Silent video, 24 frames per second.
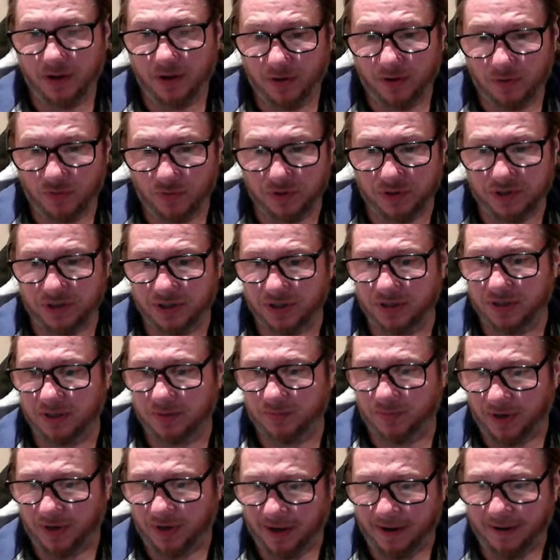which he did
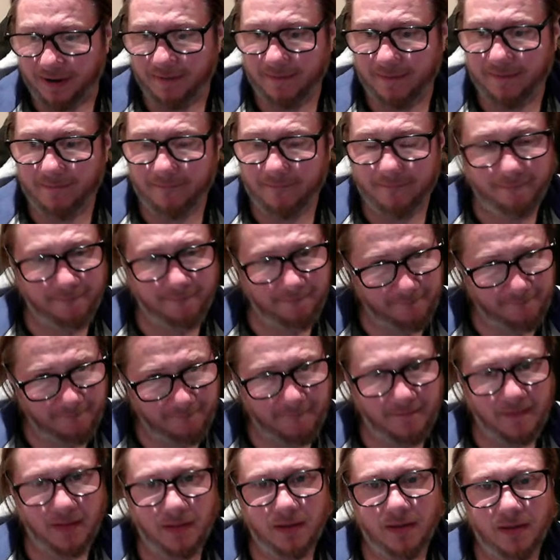play.
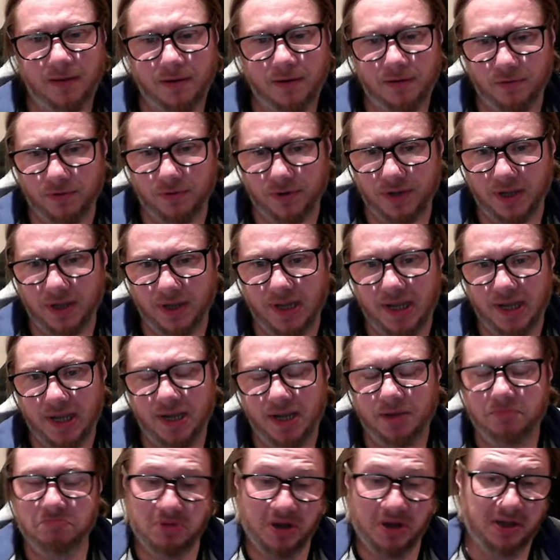Rook
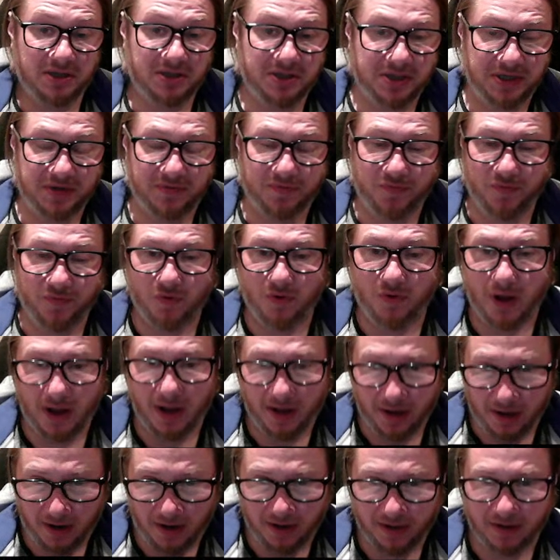ae, knight c4. I
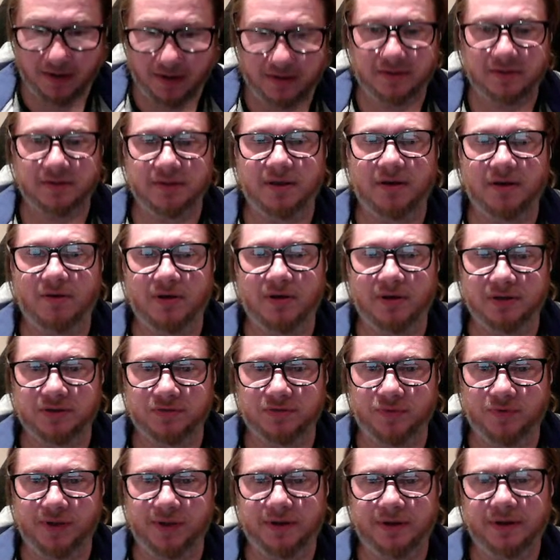highlighted that one as
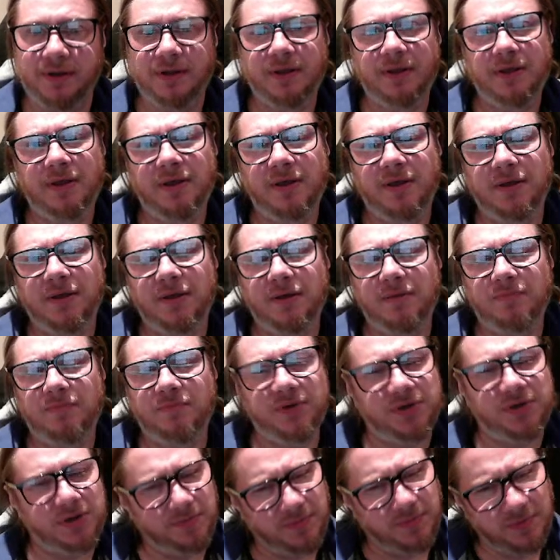well.
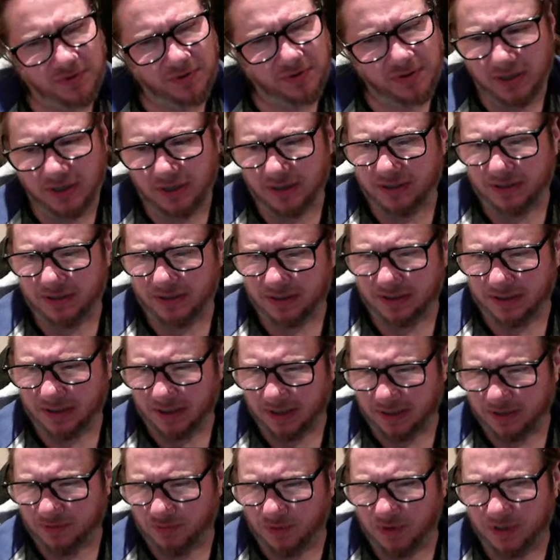Bishop to
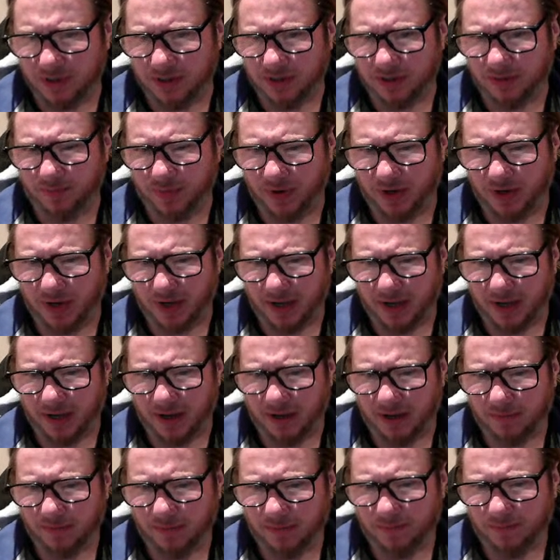d6. What did he play?
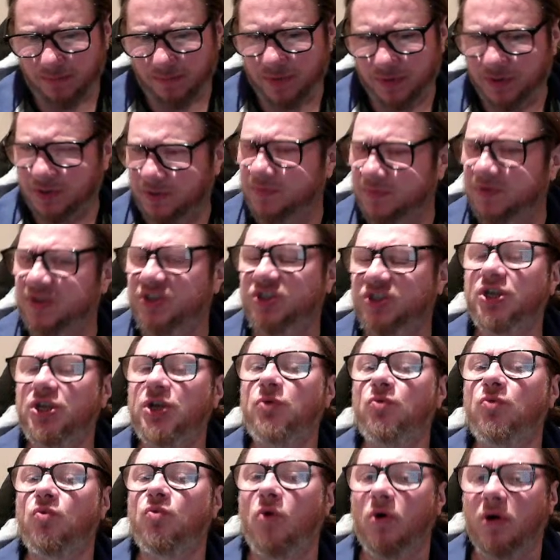Bishop
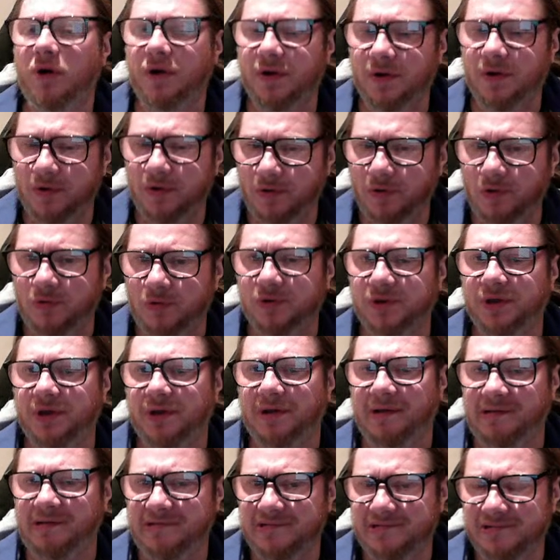c1. Okay